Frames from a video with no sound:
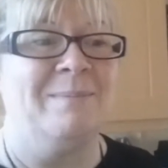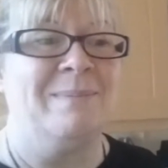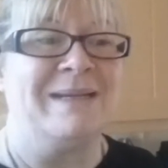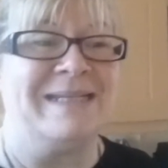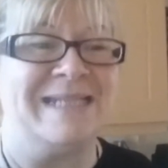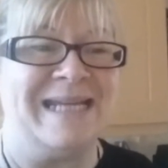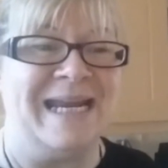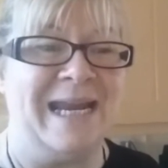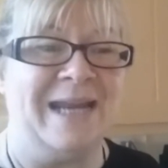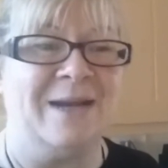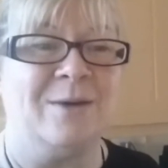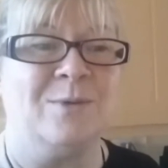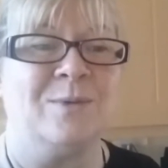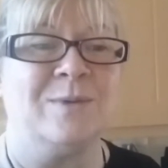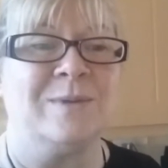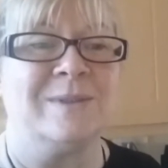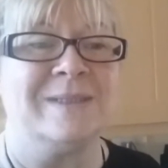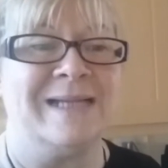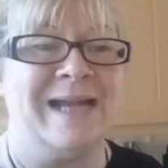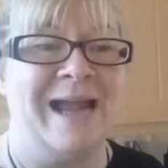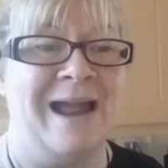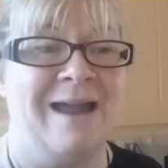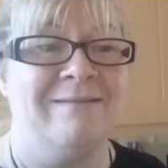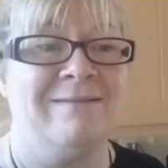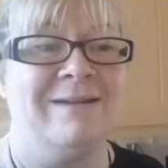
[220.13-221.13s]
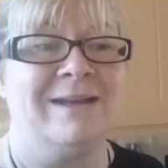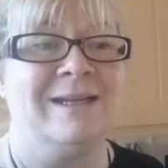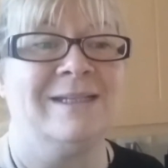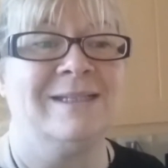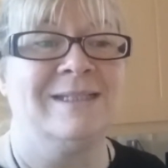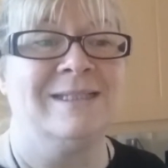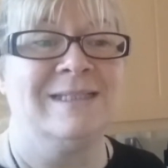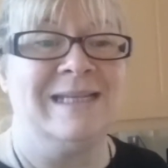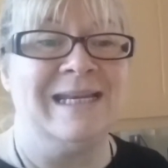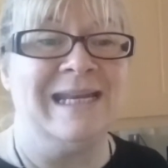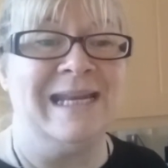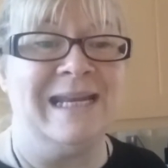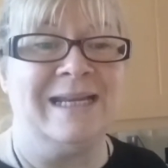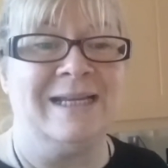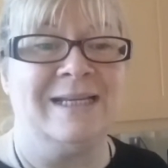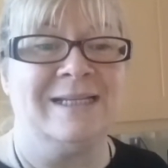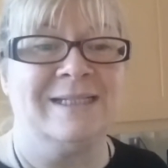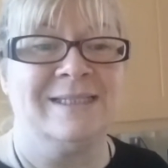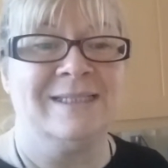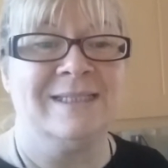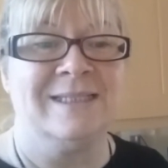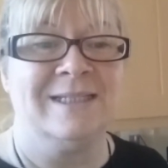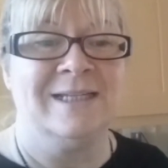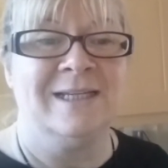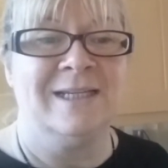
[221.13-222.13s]
like potatoes, carrots,
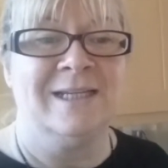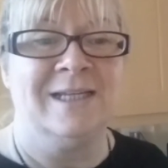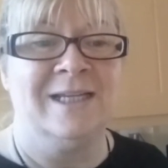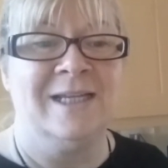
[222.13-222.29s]
leeks,